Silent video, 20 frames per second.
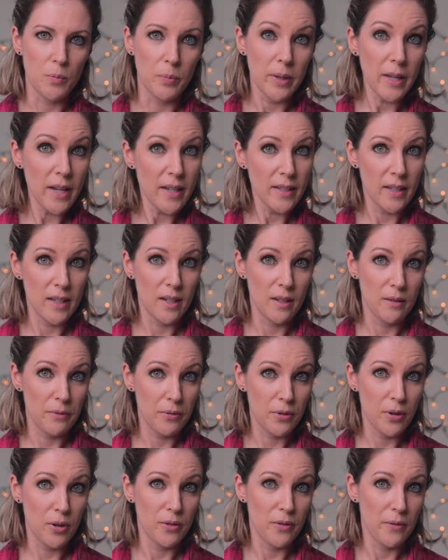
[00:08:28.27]
place it in
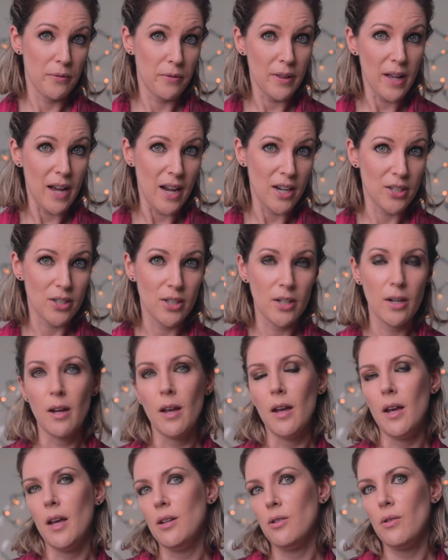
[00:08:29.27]
front of the flash
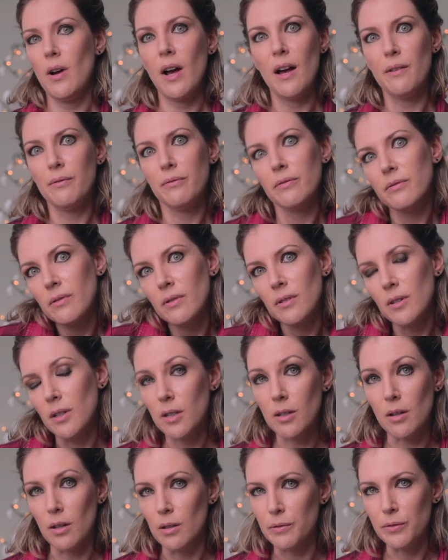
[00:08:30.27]
and you'll have a
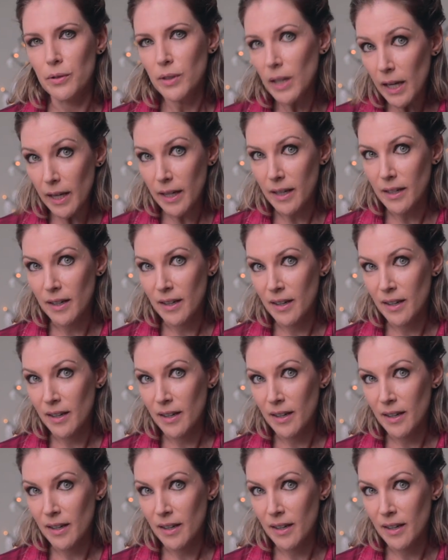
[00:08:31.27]
colorful light.